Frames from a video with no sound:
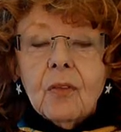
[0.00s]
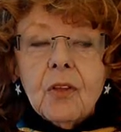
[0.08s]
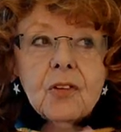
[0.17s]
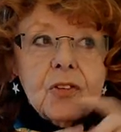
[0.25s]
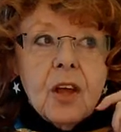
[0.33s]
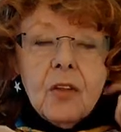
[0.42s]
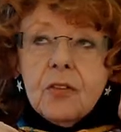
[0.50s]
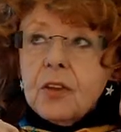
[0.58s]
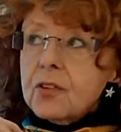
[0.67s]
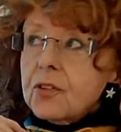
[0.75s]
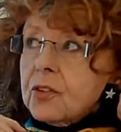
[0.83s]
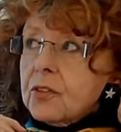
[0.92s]

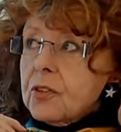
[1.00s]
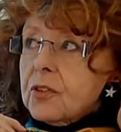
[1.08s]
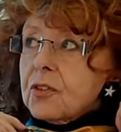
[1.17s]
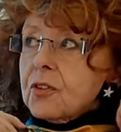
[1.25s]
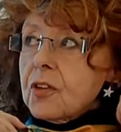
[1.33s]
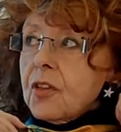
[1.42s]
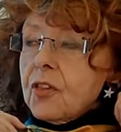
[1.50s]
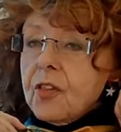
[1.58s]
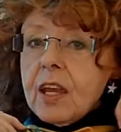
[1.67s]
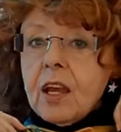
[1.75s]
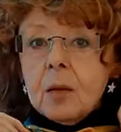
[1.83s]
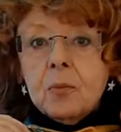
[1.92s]
This
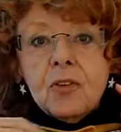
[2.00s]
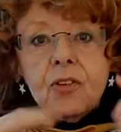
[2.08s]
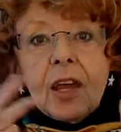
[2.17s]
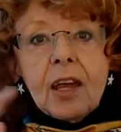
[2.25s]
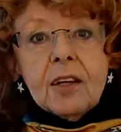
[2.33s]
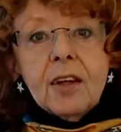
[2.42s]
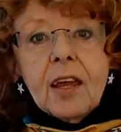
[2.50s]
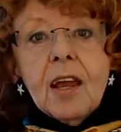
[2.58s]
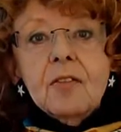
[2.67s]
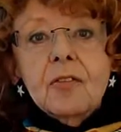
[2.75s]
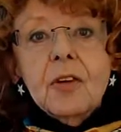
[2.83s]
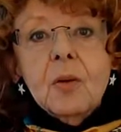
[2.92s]
thing I'm saying to
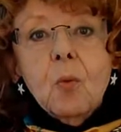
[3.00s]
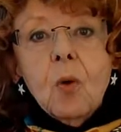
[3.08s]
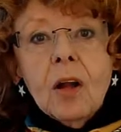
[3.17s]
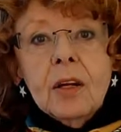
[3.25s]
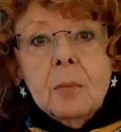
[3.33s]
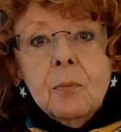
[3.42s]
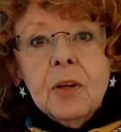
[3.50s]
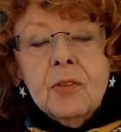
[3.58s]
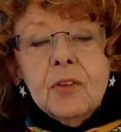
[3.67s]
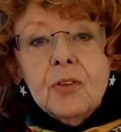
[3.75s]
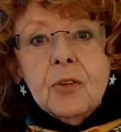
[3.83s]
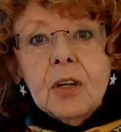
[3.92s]
everyone in
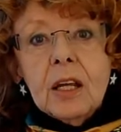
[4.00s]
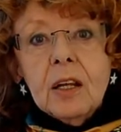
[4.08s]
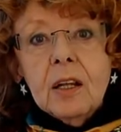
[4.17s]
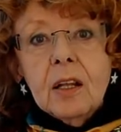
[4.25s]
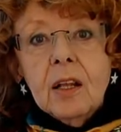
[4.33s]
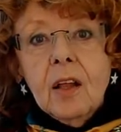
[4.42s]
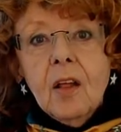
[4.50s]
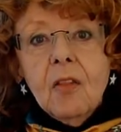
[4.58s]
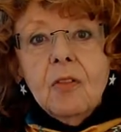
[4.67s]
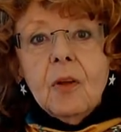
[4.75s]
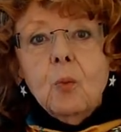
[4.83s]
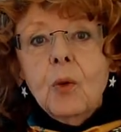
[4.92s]
Pivotry,
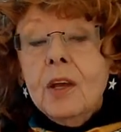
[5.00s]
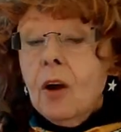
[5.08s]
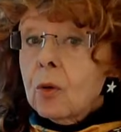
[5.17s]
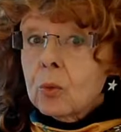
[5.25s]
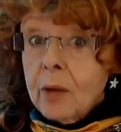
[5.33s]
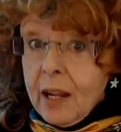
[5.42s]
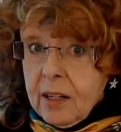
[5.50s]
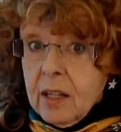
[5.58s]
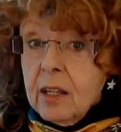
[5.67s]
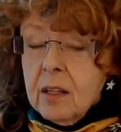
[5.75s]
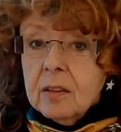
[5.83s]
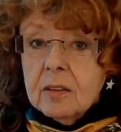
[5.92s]
that we are
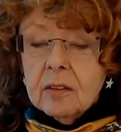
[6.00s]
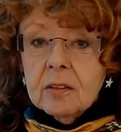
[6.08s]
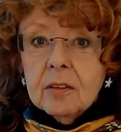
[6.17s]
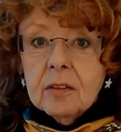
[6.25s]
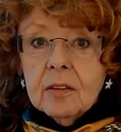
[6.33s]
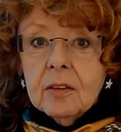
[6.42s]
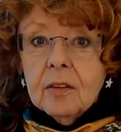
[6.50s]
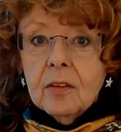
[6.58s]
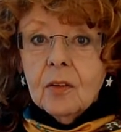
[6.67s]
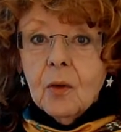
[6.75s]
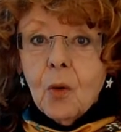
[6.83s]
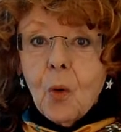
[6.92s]
ready
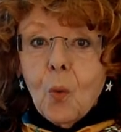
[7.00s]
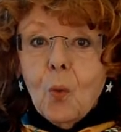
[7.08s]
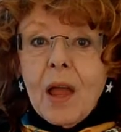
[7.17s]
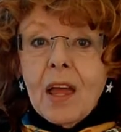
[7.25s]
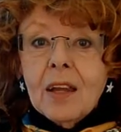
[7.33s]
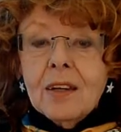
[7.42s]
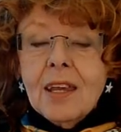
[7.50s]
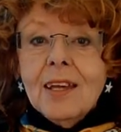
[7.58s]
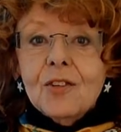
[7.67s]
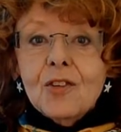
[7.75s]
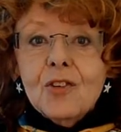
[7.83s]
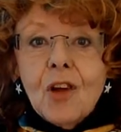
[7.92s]
when
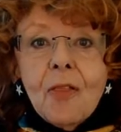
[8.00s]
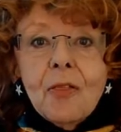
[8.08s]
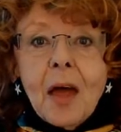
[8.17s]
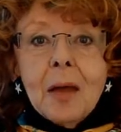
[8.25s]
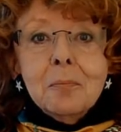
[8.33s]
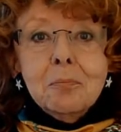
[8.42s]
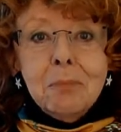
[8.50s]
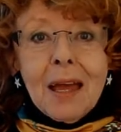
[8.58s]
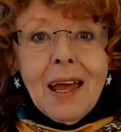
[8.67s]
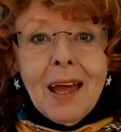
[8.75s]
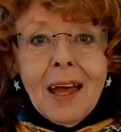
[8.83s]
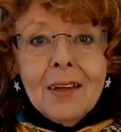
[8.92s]
it's not that
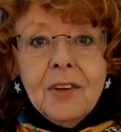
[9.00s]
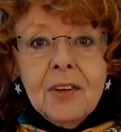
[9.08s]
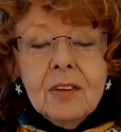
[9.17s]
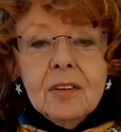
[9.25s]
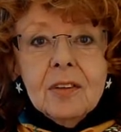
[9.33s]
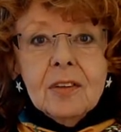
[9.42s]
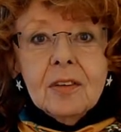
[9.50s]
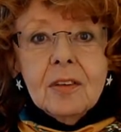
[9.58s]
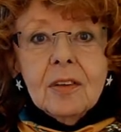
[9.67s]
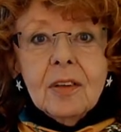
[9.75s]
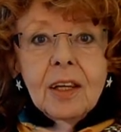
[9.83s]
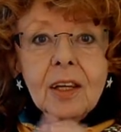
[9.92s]
bad,
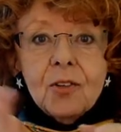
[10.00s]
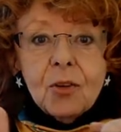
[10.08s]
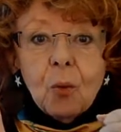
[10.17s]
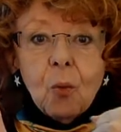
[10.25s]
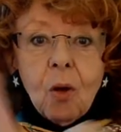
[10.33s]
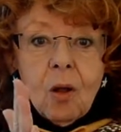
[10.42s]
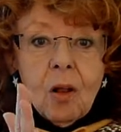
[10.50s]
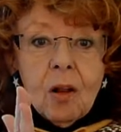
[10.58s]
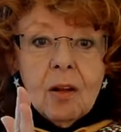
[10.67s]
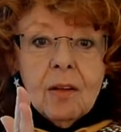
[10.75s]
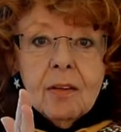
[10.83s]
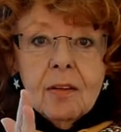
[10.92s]
hits a
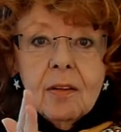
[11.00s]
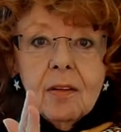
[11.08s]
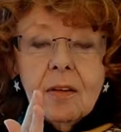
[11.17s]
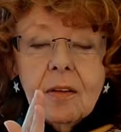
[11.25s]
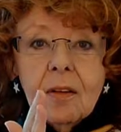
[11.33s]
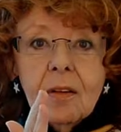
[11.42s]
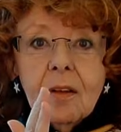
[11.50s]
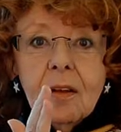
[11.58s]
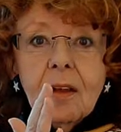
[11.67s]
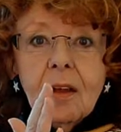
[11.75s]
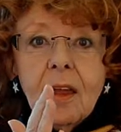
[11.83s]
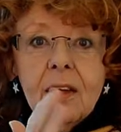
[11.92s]
wall,
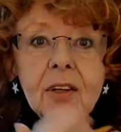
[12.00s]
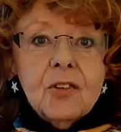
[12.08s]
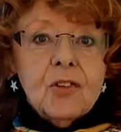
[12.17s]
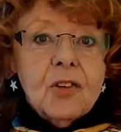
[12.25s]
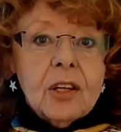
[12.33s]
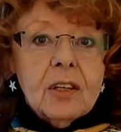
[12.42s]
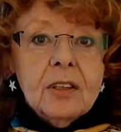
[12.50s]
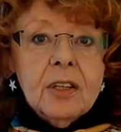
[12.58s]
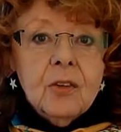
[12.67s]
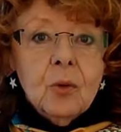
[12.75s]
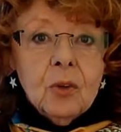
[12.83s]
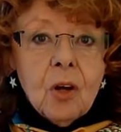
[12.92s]
and it's
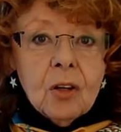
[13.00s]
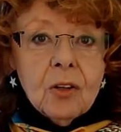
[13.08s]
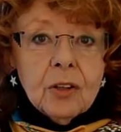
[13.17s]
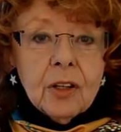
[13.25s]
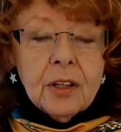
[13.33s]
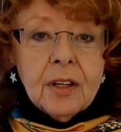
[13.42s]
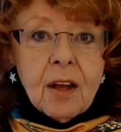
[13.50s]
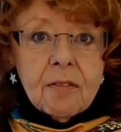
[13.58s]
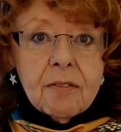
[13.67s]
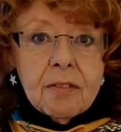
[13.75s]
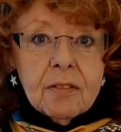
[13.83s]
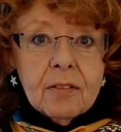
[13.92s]
suddenly no longer good
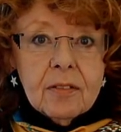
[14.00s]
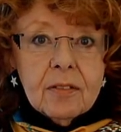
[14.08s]
enough.